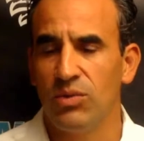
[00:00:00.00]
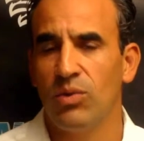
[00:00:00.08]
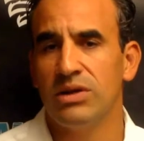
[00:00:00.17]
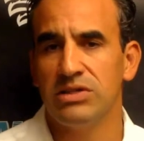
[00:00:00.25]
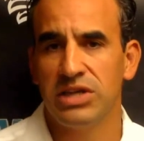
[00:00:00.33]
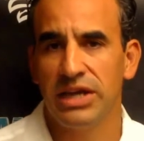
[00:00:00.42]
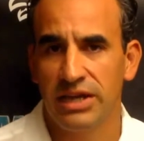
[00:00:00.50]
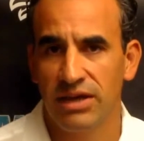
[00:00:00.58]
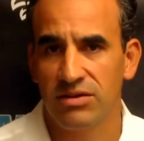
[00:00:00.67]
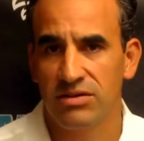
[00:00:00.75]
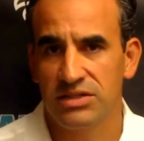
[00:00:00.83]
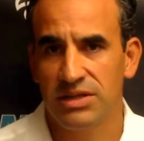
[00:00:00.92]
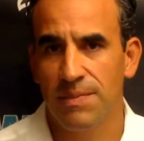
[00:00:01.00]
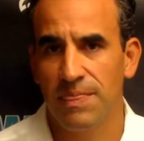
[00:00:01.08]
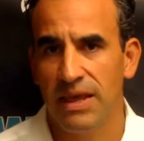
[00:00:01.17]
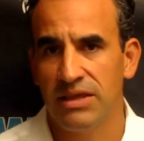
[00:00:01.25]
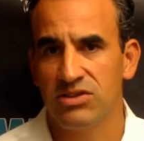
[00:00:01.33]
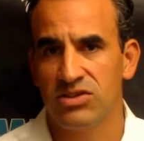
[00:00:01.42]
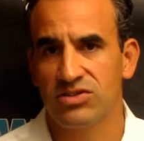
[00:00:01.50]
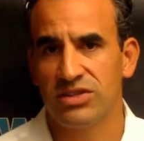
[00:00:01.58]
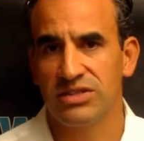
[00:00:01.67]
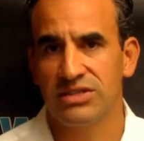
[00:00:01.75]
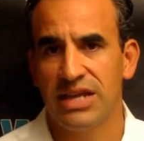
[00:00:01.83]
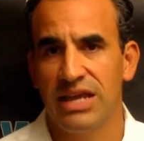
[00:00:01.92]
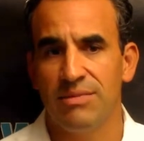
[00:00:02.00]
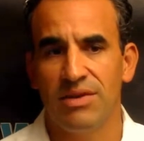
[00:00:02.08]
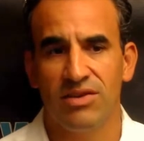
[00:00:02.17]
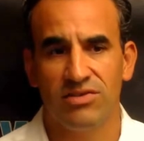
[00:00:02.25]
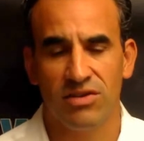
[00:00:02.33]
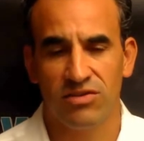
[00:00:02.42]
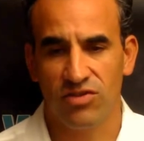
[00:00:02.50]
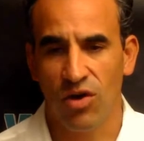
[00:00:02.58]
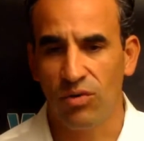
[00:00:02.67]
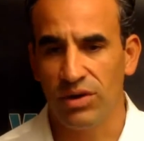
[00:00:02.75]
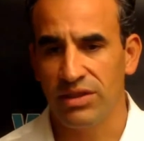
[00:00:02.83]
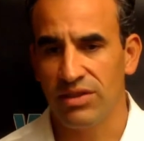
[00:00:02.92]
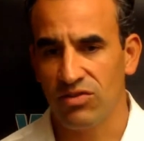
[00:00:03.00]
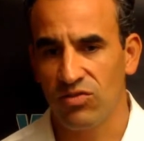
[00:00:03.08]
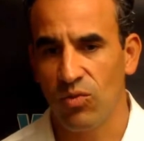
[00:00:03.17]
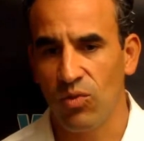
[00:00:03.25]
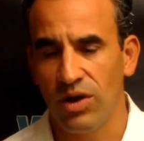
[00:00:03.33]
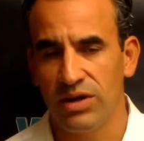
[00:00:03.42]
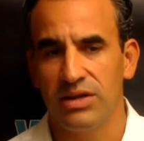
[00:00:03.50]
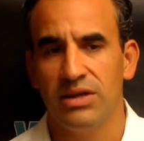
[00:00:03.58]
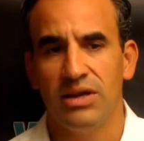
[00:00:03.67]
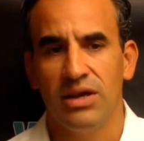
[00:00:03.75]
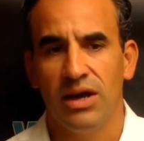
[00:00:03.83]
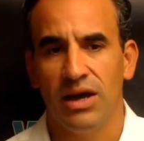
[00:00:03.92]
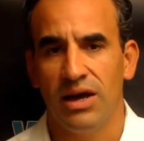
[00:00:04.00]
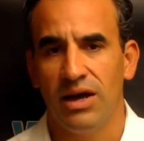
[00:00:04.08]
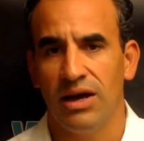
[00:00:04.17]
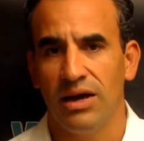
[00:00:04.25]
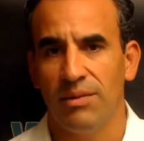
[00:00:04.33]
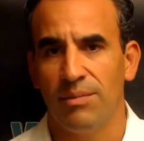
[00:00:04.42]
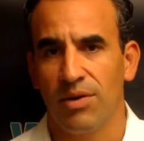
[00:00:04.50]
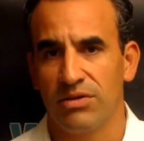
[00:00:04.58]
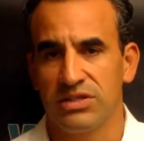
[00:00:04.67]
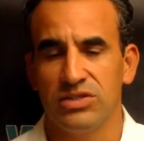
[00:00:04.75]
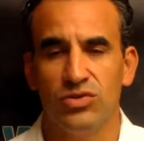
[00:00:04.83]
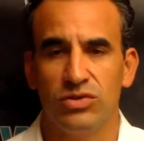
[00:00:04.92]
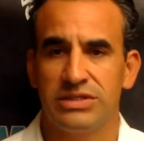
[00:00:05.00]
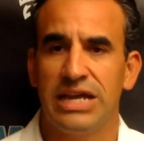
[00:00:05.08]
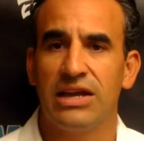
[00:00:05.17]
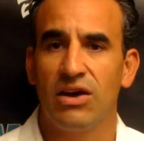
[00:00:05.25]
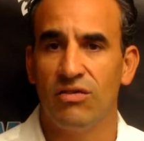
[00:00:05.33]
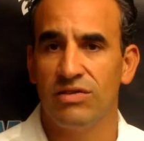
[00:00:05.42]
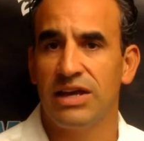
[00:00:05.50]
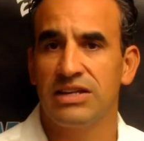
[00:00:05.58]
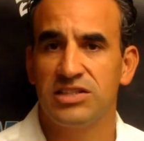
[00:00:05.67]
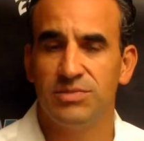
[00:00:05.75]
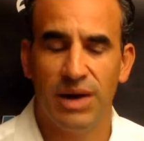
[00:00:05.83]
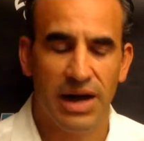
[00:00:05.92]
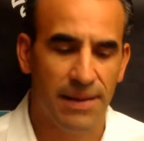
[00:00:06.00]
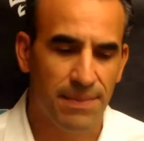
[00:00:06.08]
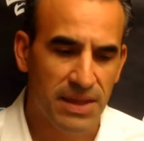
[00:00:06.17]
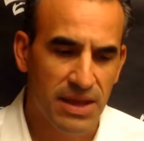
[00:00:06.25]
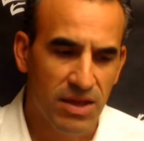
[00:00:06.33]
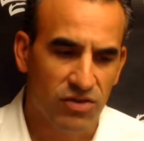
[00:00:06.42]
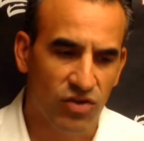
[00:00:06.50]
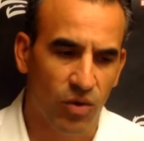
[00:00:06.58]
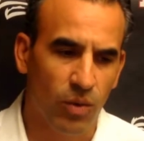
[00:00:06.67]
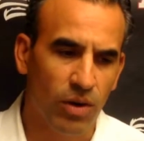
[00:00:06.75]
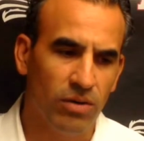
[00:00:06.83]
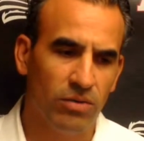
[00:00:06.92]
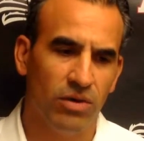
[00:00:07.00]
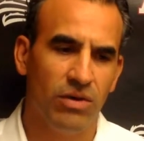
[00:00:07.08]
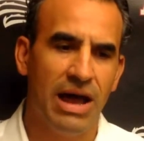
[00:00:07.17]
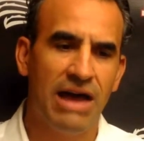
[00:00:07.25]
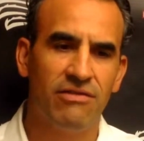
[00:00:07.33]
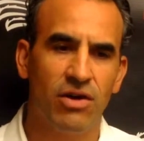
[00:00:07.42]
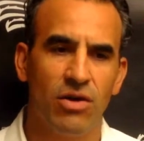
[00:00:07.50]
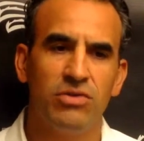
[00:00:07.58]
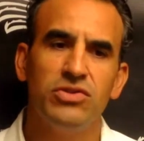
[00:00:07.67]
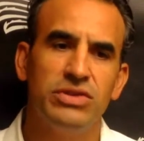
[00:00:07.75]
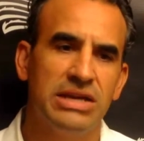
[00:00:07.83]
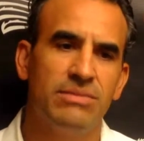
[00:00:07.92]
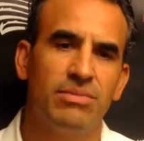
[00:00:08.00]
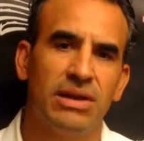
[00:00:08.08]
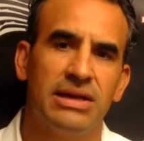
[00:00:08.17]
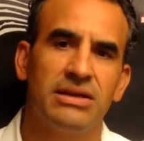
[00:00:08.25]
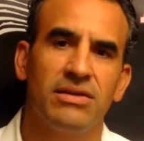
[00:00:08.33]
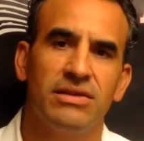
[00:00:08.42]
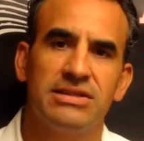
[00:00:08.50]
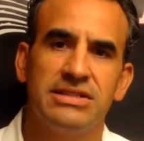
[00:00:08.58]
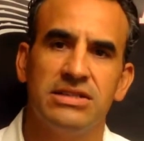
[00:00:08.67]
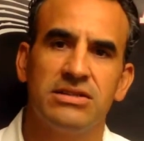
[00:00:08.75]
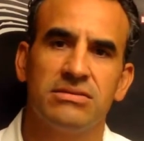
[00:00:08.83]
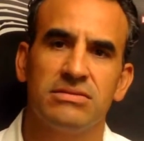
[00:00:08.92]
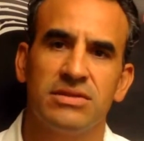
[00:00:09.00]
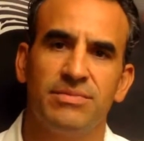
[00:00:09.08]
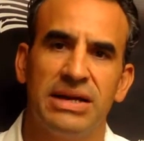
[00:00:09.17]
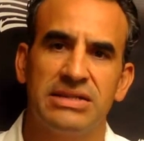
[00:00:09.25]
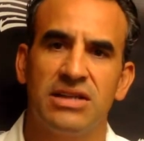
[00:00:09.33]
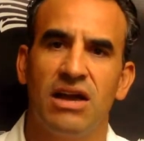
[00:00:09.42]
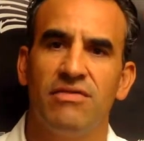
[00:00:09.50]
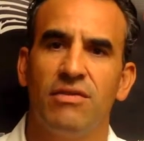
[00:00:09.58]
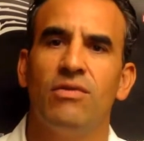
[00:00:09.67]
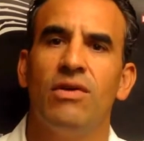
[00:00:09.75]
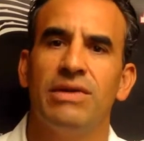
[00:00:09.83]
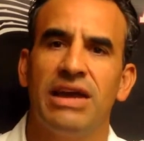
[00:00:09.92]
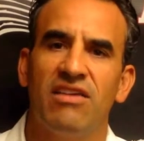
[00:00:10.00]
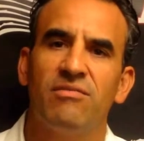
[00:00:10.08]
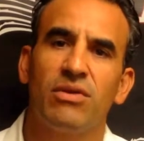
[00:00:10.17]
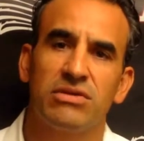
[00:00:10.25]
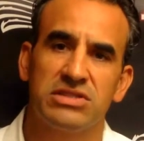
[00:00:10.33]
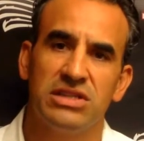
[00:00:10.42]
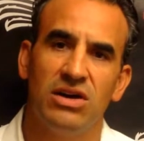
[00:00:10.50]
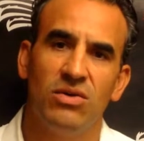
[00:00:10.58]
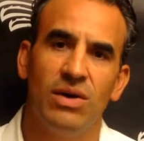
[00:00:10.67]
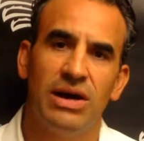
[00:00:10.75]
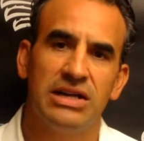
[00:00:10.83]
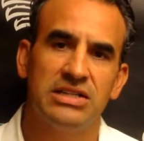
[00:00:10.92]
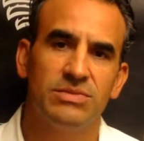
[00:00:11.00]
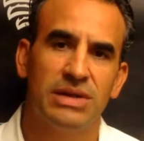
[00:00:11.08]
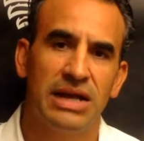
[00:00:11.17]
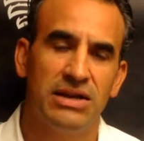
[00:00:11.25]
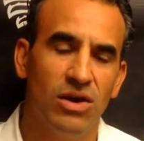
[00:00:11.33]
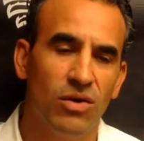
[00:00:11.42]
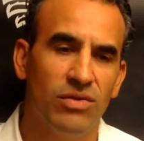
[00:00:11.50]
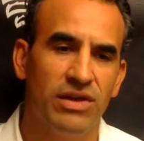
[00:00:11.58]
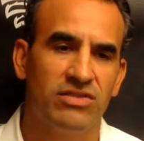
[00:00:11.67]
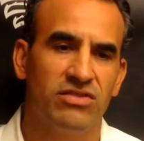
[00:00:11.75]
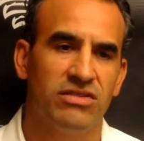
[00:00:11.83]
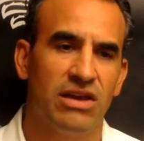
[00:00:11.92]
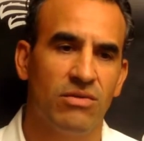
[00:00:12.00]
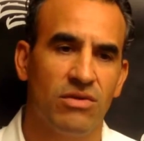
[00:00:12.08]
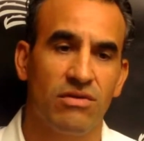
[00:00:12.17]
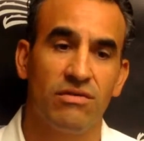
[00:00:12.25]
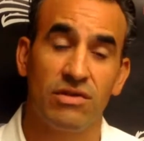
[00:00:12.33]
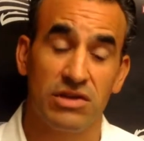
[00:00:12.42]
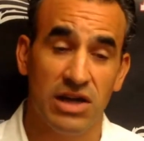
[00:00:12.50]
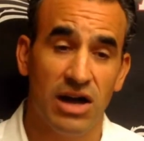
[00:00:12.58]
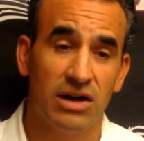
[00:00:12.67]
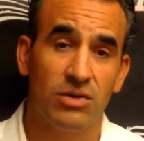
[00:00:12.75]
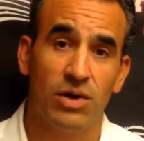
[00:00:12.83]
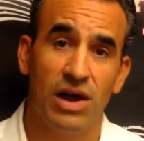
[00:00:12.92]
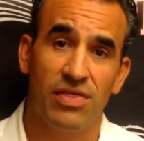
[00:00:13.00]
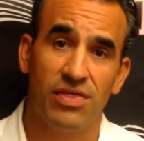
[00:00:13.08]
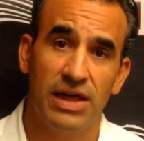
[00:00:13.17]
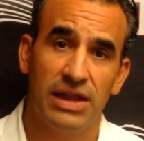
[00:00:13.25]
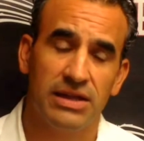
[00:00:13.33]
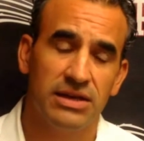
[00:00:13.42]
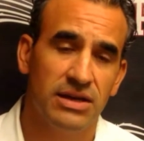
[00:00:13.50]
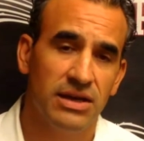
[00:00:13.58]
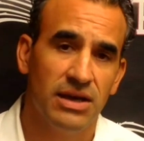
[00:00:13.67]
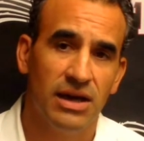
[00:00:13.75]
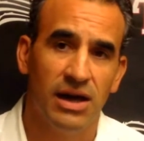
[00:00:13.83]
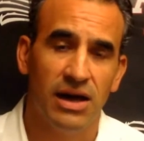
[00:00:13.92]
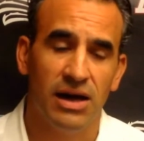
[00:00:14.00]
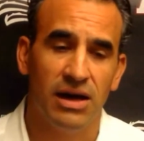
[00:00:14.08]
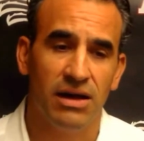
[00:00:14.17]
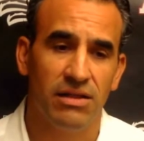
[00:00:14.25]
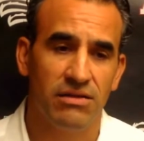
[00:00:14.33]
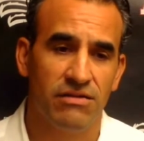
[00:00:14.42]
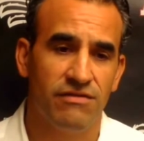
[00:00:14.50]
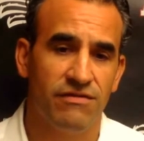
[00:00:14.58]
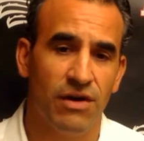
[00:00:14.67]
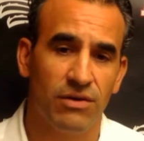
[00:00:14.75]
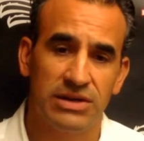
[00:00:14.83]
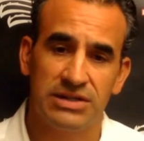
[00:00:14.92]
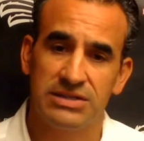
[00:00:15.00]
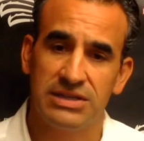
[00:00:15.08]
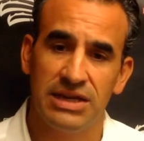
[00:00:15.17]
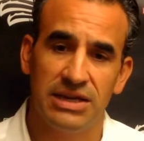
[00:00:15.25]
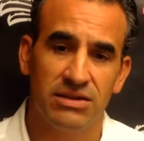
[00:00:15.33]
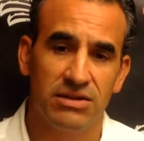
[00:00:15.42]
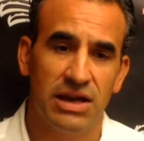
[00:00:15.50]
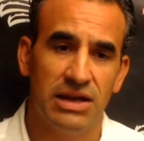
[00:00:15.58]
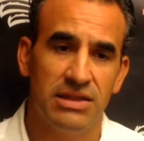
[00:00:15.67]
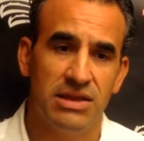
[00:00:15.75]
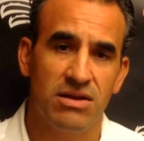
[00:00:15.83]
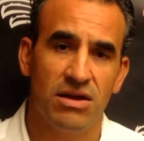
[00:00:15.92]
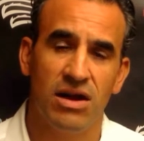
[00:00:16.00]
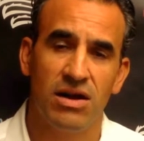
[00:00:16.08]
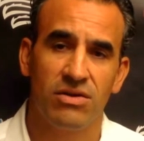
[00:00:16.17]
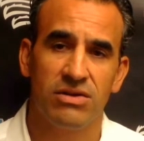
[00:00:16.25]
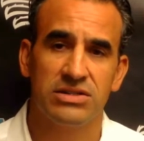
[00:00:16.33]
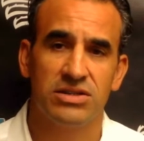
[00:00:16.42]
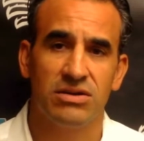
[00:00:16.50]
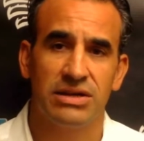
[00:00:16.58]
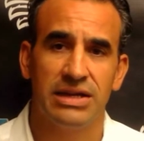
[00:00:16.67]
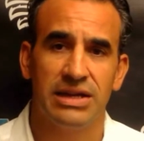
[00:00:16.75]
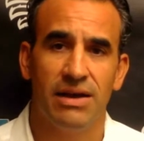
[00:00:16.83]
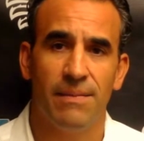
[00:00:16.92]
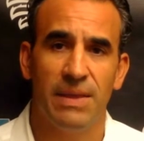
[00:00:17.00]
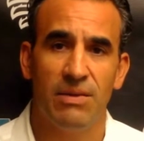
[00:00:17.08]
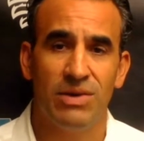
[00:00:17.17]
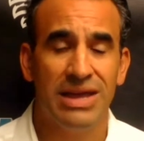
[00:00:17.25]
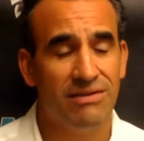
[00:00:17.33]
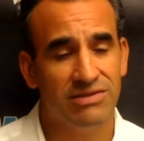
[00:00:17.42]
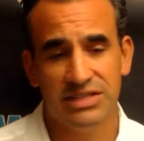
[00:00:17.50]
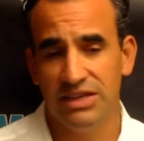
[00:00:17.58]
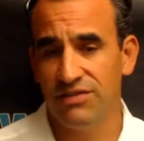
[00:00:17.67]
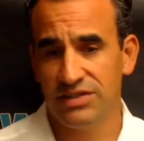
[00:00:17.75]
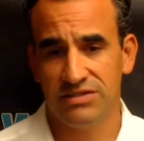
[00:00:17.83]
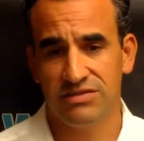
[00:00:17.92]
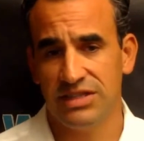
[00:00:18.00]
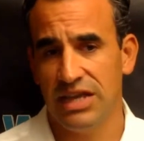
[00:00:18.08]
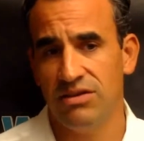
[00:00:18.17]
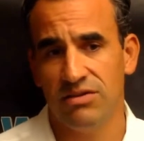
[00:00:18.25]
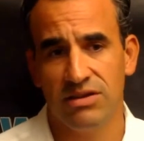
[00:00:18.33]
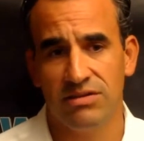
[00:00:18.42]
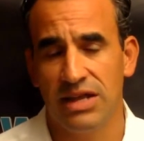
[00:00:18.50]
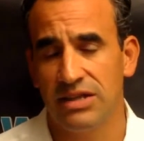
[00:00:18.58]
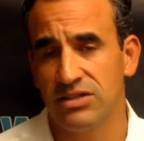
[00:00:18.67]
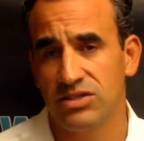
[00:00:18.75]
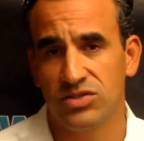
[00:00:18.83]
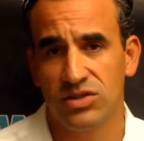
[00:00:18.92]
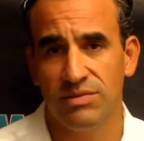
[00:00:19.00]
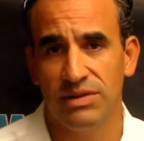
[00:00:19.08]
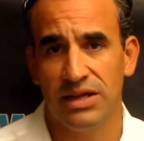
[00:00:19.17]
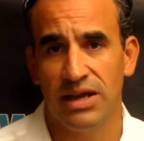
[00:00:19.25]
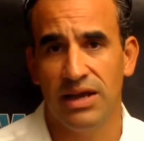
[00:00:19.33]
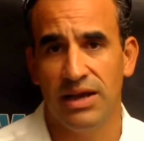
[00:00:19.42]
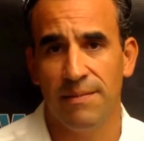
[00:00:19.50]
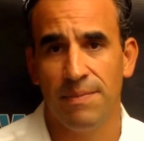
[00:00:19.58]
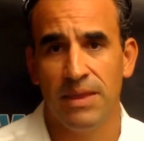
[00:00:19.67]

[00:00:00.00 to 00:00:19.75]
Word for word: one Jake Henderson. And just the same as there's only this one person who will take over that spot. So we'll have our own unique blend on this year based off of what we have personnel-wise. But I know this is that we're young, we're athletic, they're focused, and they are hungry as all get out. And we have a defensive standard here that is extremely high.